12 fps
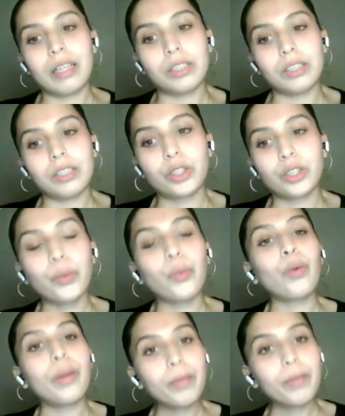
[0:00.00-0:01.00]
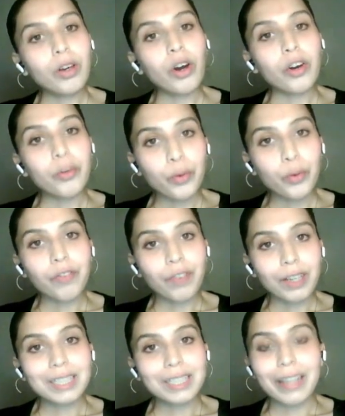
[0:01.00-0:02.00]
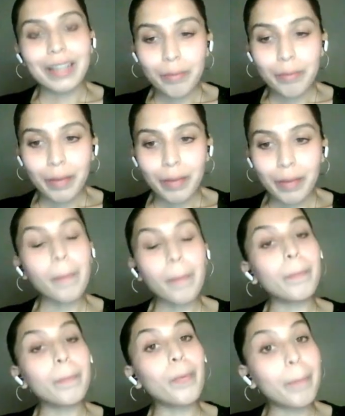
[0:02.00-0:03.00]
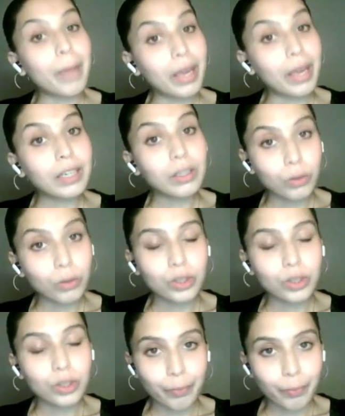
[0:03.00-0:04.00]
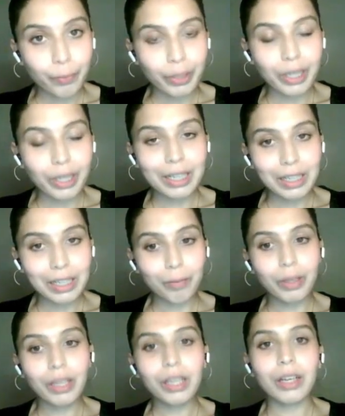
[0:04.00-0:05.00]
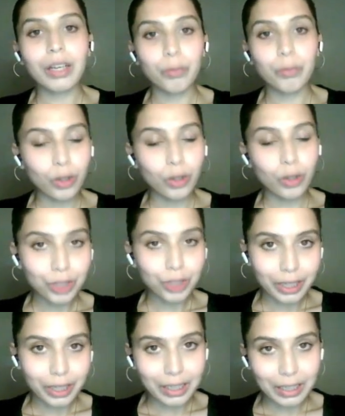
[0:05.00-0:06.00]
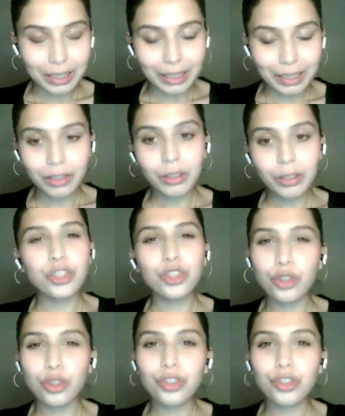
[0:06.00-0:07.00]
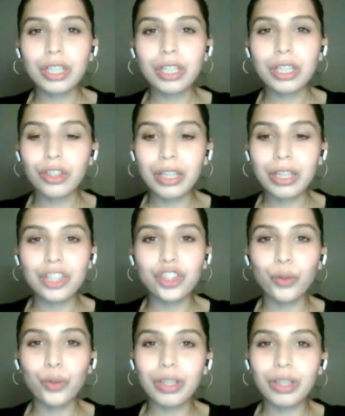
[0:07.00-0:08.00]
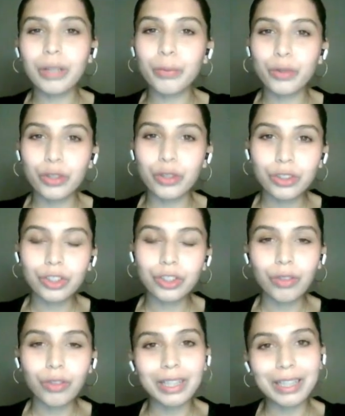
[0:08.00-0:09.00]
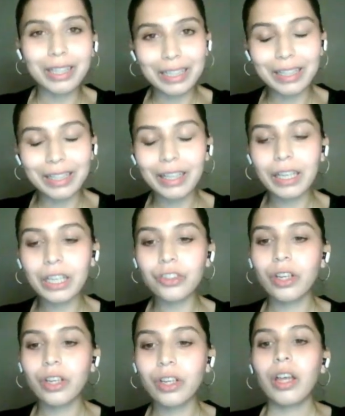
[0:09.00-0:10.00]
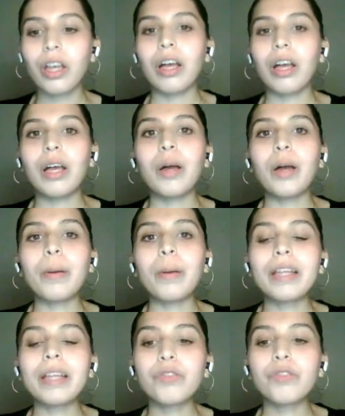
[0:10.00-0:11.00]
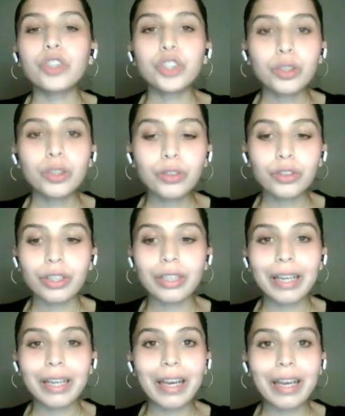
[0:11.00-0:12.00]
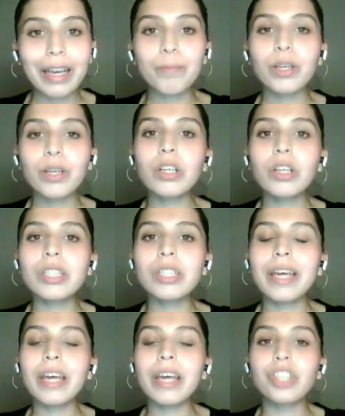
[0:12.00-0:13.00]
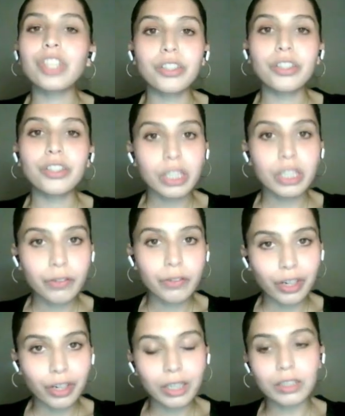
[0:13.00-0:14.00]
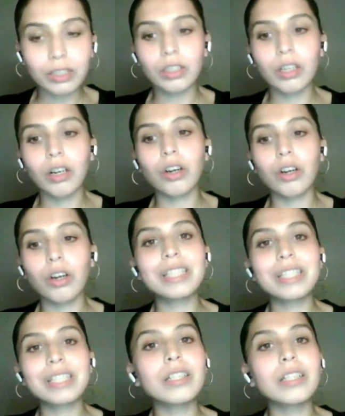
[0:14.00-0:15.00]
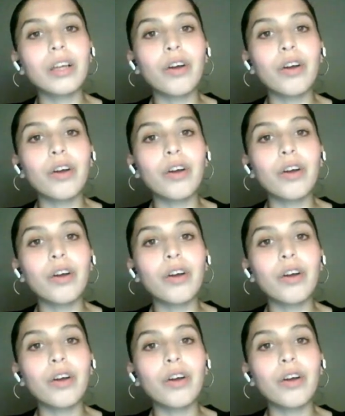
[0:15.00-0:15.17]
So women are more affected than men, but men can also be anemic, and we'll come to that again. It's usually an issue with the production rather than leakage. And then for children, again, because their digestive tracts are still